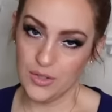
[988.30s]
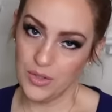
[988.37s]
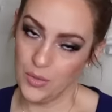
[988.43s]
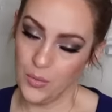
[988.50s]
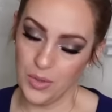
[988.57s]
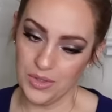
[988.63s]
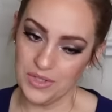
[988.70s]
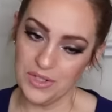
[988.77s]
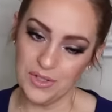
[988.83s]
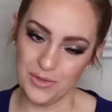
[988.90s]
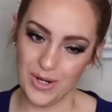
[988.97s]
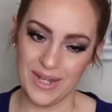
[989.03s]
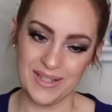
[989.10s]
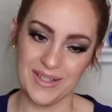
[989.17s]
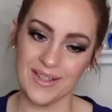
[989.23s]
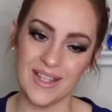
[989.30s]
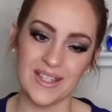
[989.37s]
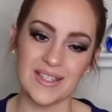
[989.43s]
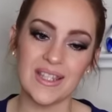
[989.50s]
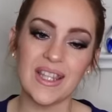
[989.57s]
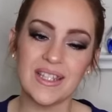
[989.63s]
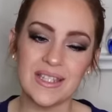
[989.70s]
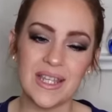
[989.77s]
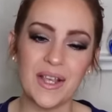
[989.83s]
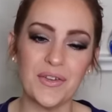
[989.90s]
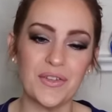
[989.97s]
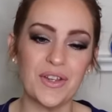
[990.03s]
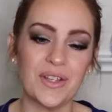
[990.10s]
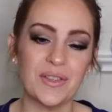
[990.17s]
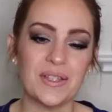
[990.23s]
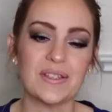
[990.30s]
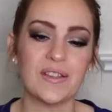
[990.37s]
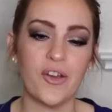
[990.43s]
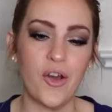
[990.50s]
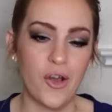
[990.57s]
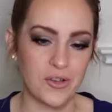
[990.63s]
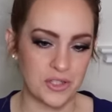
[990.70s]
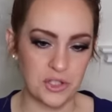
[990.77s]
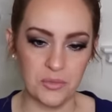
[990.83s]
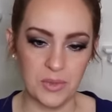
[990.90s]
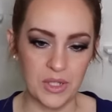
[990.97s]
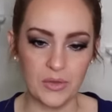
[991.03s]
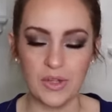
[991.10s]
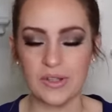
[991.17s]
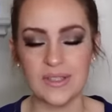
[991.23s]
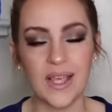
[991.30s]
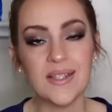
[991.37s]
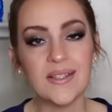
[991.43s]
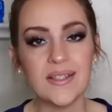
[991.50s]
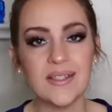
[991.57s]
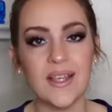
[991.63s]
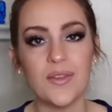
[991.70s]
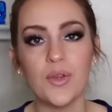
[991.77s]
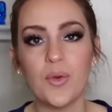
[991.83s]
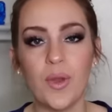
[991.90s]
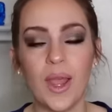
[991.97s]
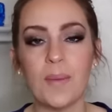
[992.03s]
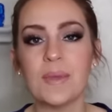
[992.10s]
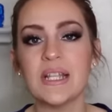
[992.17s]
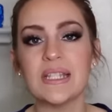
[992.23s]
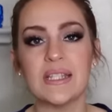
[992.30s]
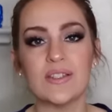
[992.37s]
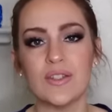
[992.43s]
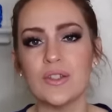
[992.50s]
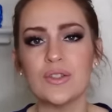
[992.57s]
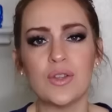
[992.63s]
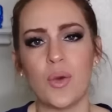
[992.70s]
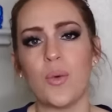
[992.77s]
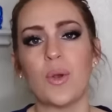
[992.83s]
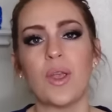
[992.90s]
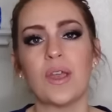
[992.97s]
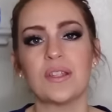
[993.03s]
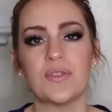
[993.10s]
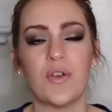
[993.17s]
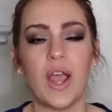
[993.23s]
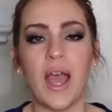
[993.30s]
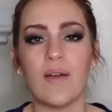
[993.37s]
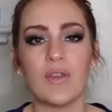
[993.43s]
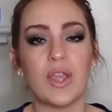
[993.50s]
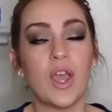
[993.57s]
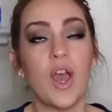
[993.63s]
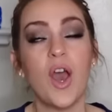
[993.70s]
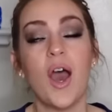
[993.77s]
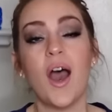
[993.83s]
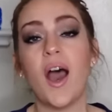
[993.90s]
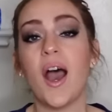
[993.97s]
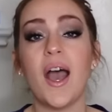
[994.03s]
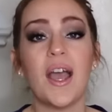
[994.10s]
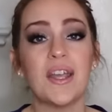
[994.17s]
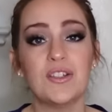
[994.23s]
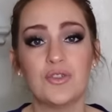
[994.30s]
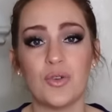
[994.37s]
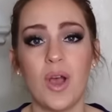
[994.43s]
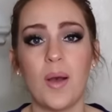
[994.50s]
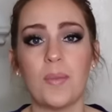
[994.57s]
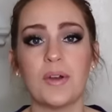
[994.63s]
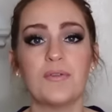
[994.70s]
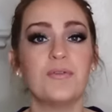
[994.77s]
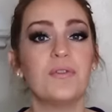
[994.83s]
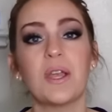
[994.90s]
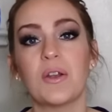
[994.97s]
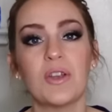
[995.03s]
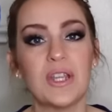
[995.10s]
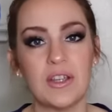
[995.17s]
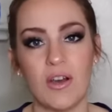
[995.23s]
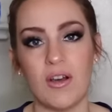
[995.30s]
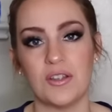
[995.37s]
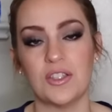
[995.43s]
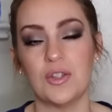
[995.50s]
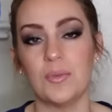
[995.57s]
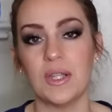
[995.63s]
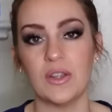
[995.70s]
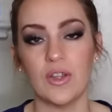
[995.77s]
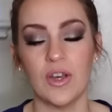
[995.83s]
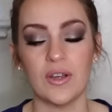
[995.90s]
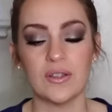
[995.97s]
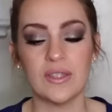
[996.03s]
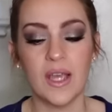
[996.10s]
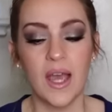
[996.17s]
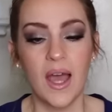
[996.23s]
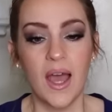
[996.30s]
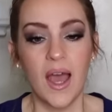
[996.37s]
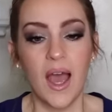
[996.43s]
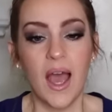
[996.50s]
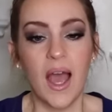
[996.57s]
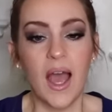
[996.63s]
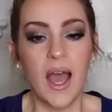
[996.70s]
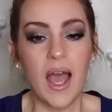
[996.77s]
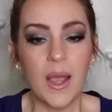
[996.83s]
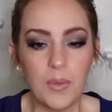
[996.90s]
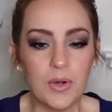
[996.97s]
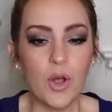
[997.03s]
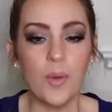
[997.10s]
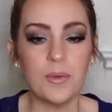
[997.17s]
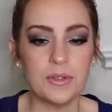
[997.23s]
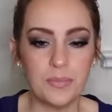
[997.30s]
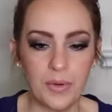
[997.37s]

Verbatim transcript: to worst dressed list, let's take a look at these costumey looks. As I said, the Grammys is notorious for having high drama, very costumey looks. I would almost